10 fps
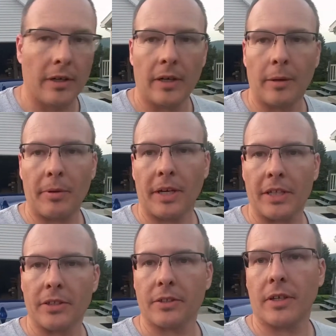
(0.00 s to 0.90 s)
I'm kind
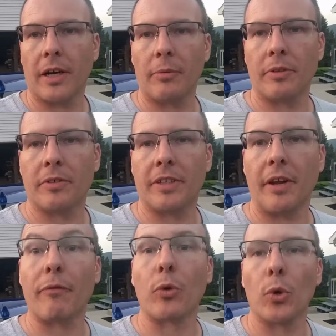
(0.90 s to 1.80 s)
of, I would
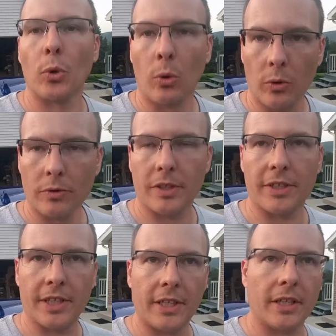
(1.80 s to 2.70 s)
say, frugal, to
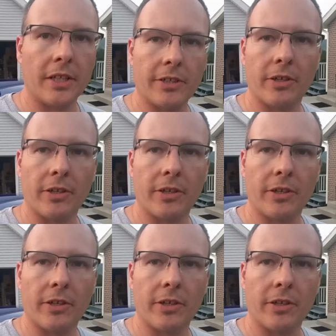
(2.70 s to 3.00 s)
say the least.